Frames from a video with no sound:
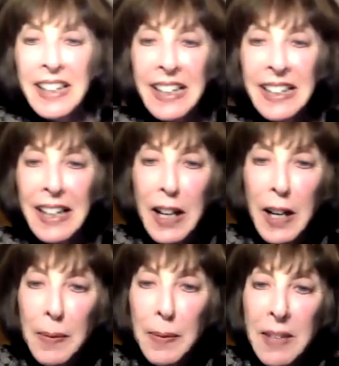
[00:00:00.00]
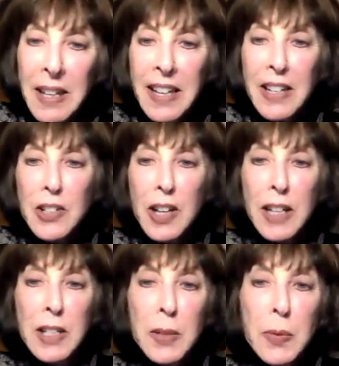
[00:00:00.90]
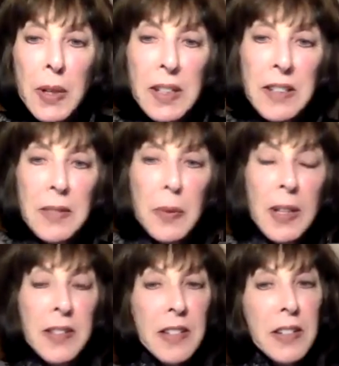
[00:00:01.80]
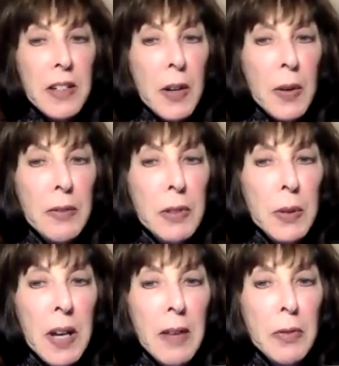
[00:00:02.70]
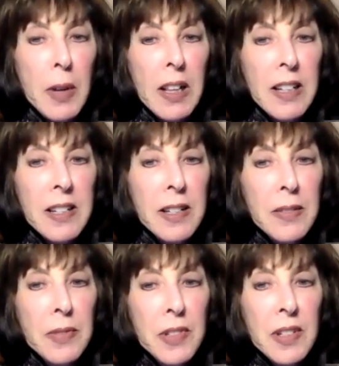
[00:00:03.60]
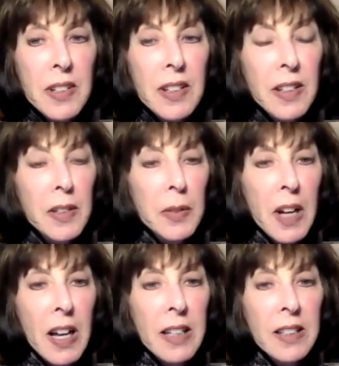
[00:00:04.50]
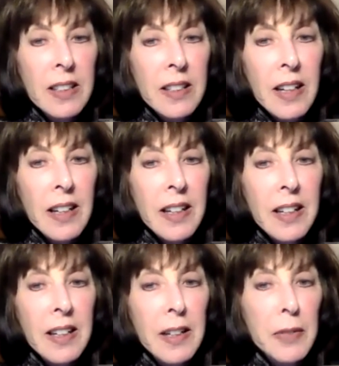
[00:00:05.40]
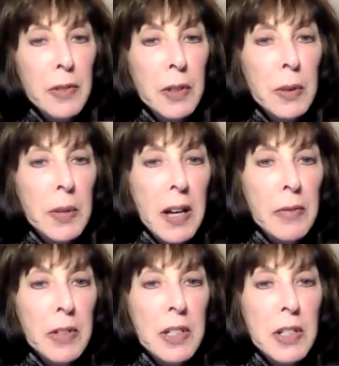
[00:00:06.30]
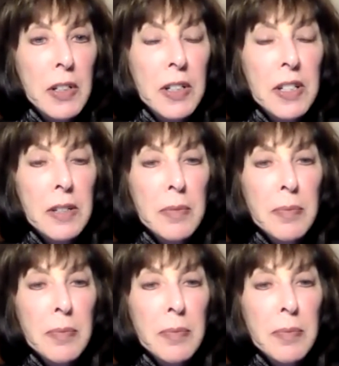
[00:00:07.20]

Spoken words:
then Shanti wants to know if you have relatives in Iran and if you have returned.